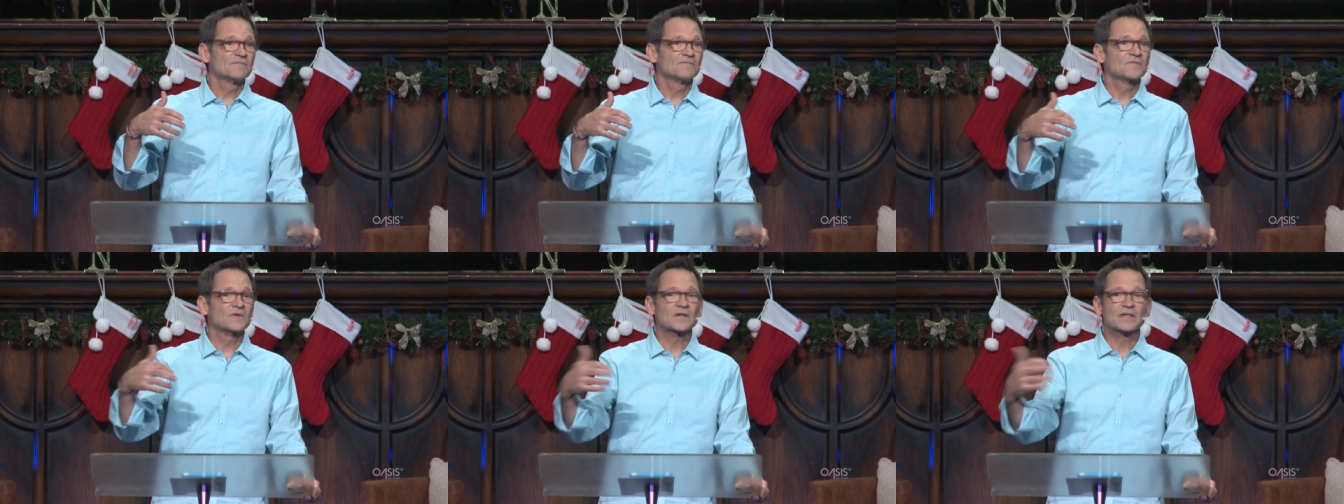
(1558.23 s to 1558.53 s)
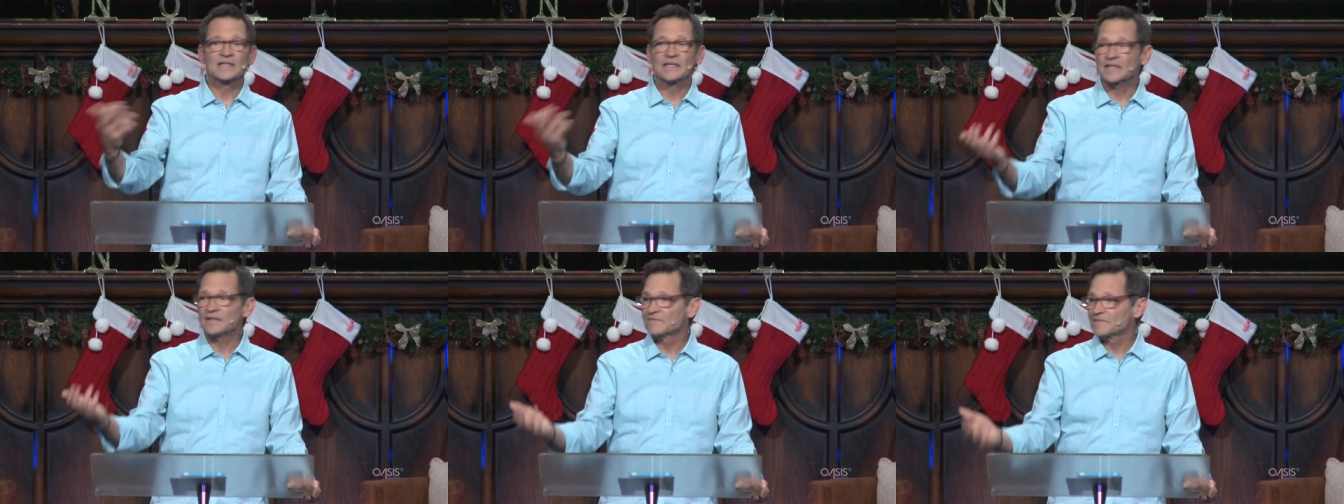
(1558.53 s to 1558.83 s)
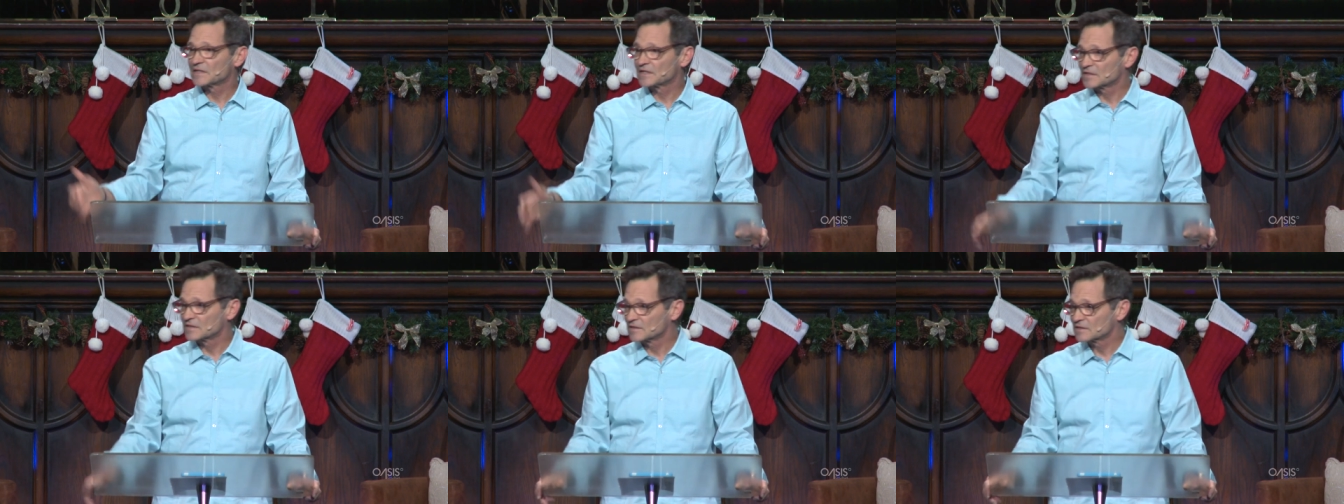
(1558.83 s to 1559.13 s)

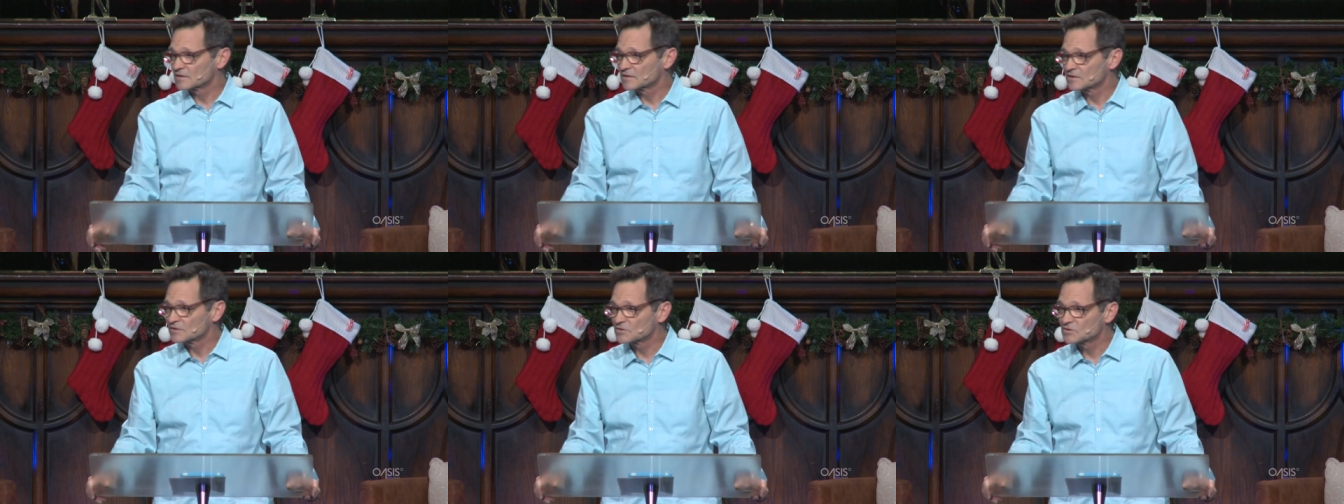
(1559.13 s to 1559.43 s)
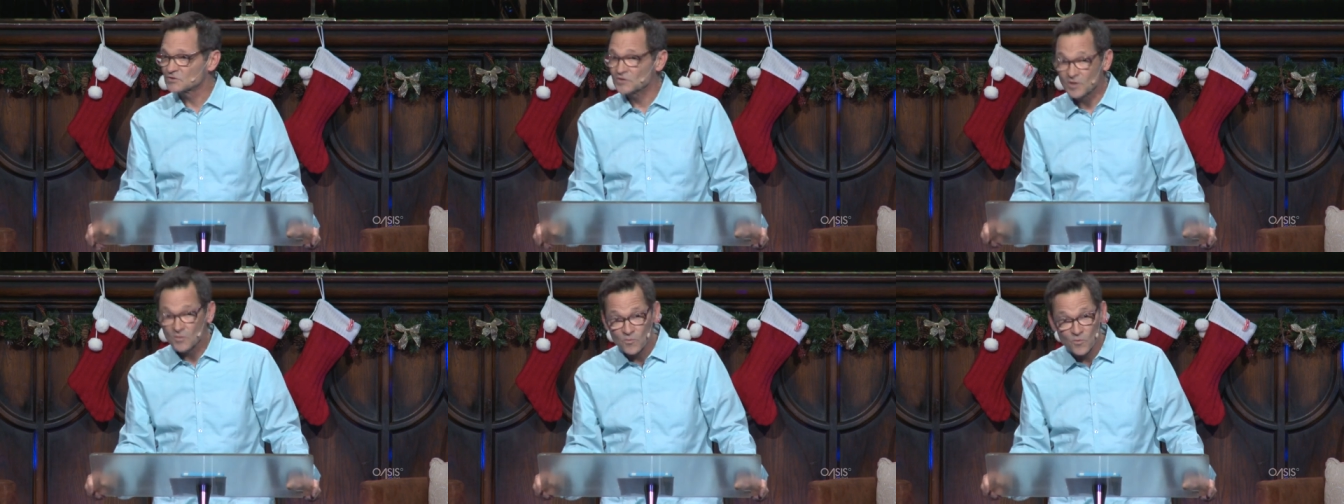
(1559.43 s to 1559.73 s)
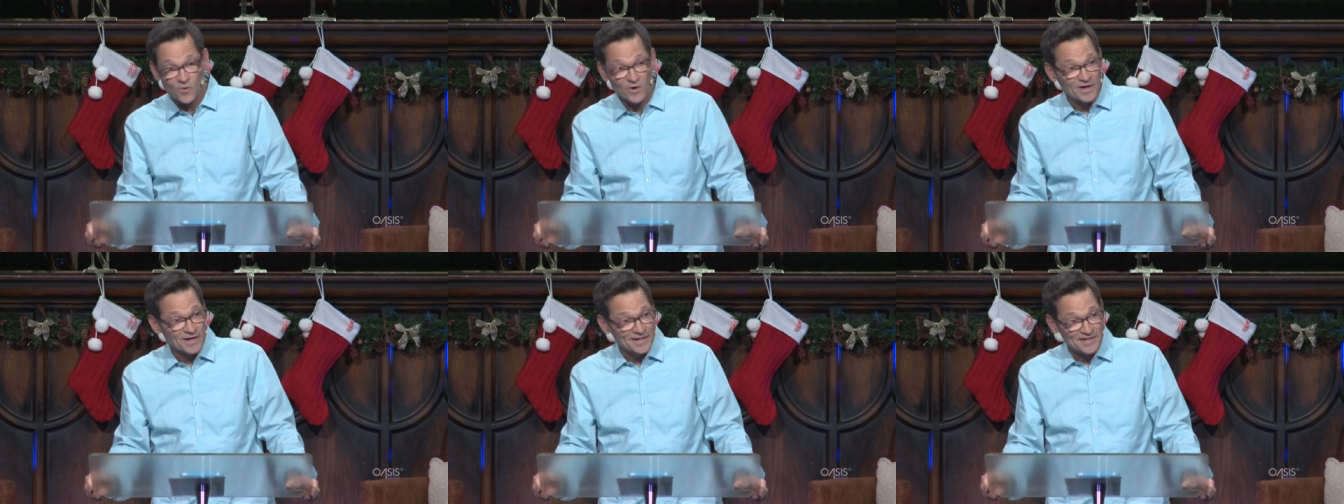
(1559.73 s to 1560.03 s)
forgiving
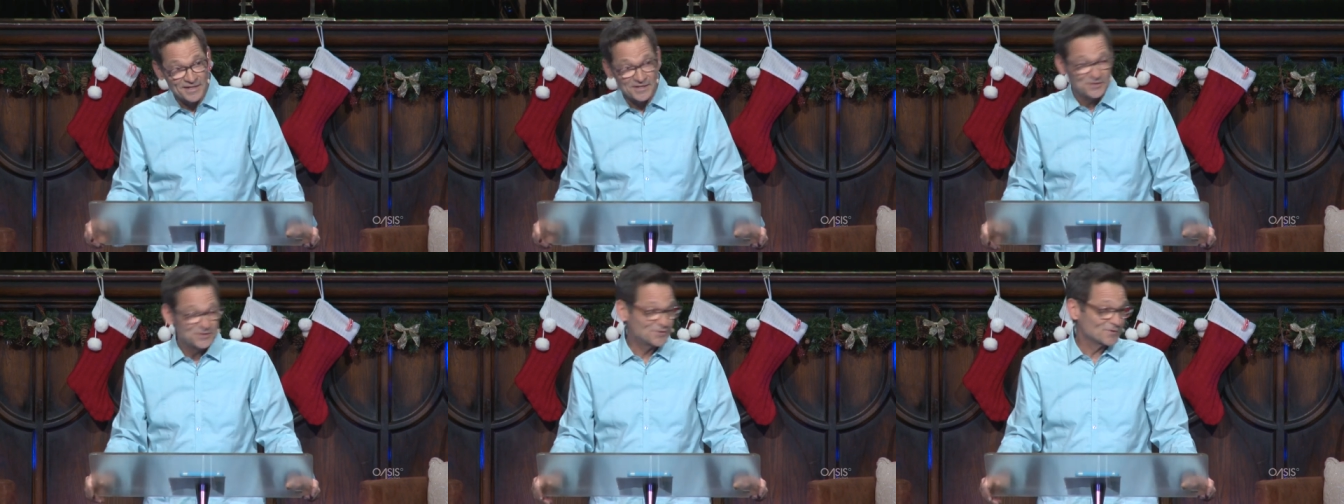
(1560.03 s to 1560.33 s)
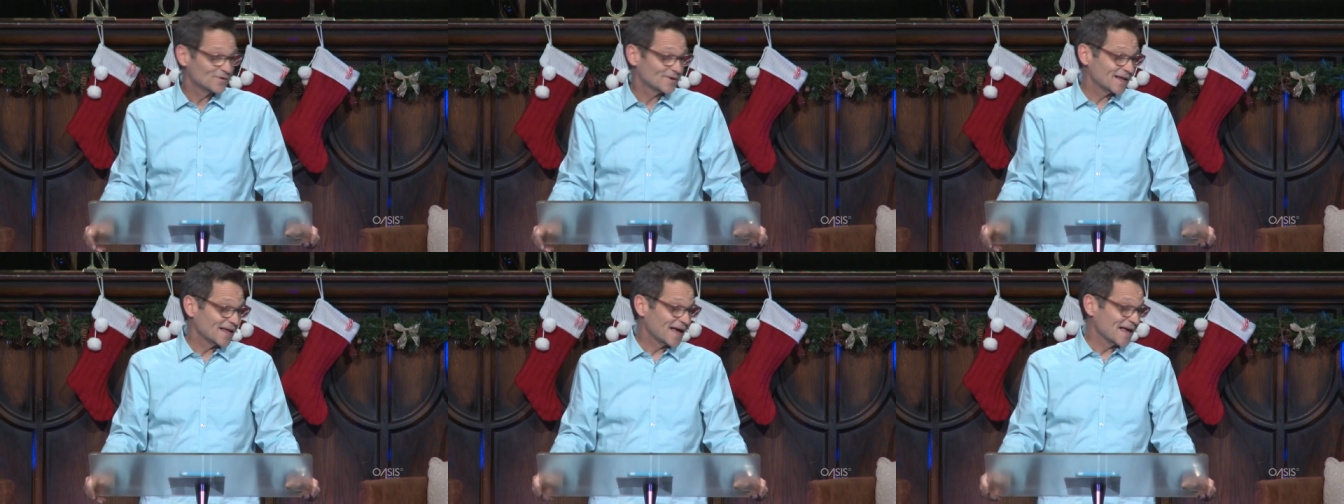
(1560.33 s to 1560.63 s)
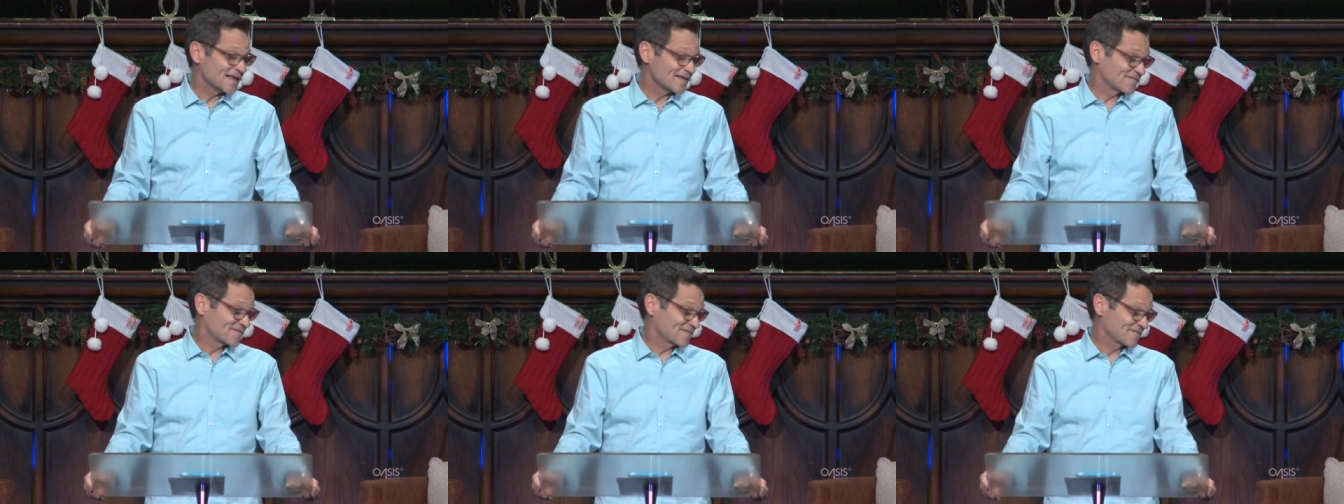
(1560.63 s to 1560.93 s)
someone in your
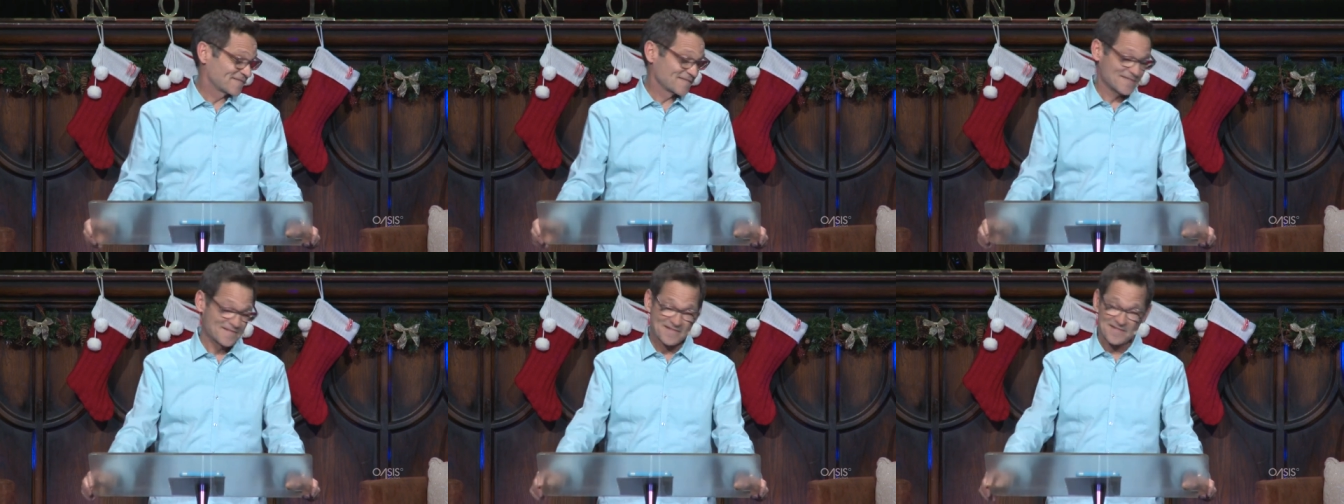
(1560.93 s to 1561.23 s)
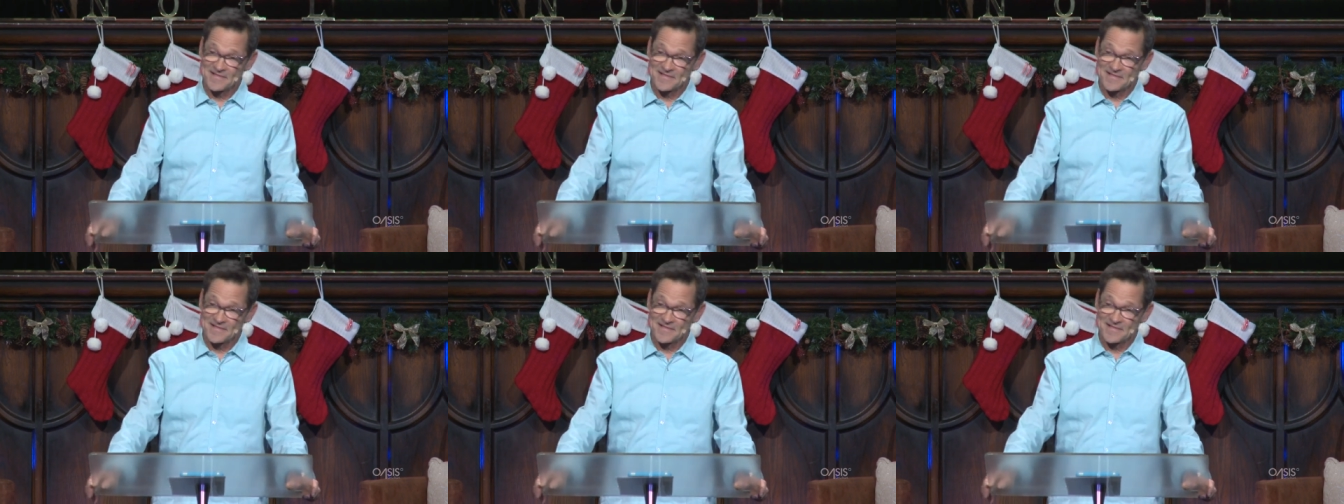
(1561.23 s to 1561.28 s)
life.